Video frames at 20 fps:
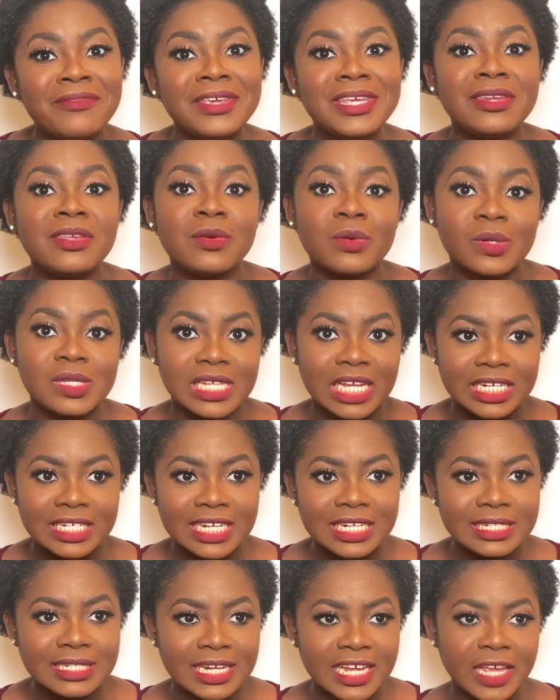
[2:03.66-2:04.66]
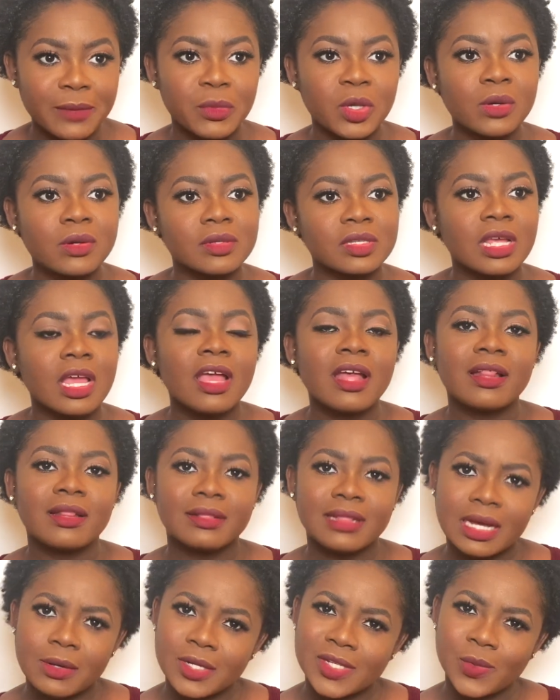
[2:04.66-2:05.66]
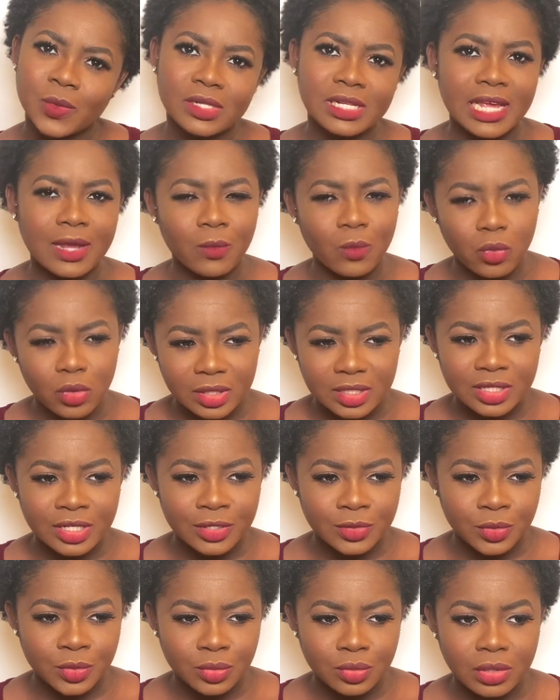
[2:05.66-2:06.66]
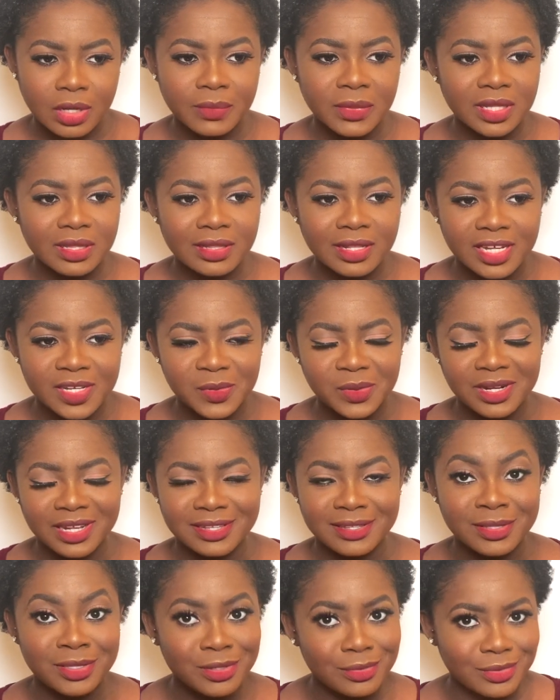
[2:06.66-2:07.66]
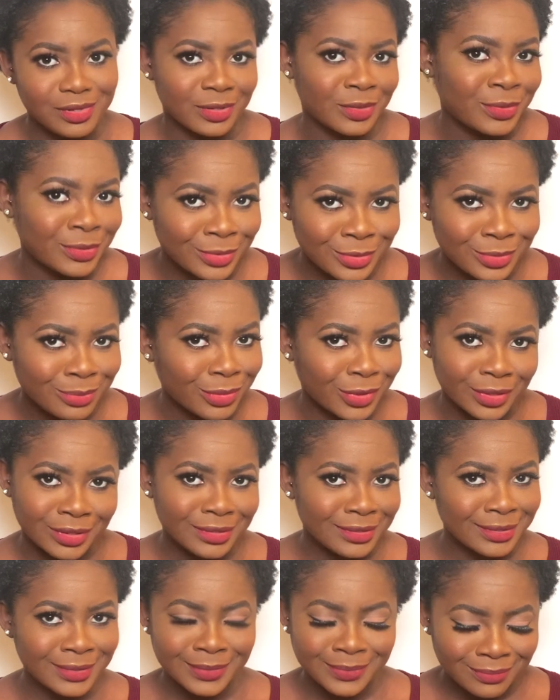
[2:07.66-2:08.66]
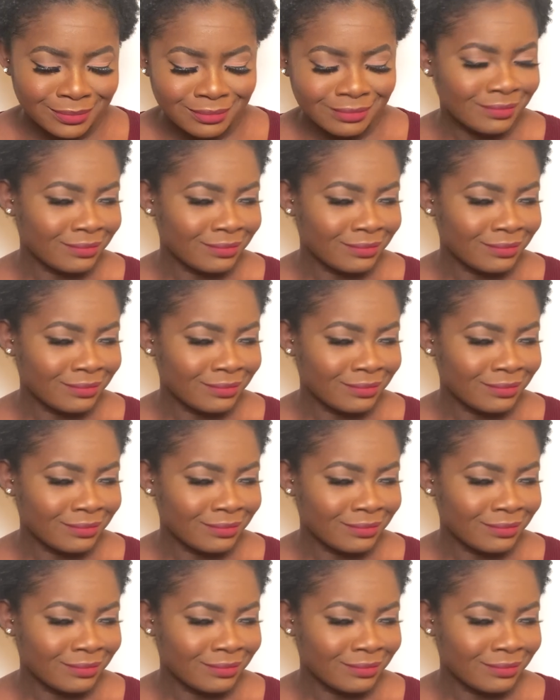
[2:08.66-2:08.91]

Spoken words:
videos at that time, because that was what I wanted to do. I mean, that's what I still want to do, but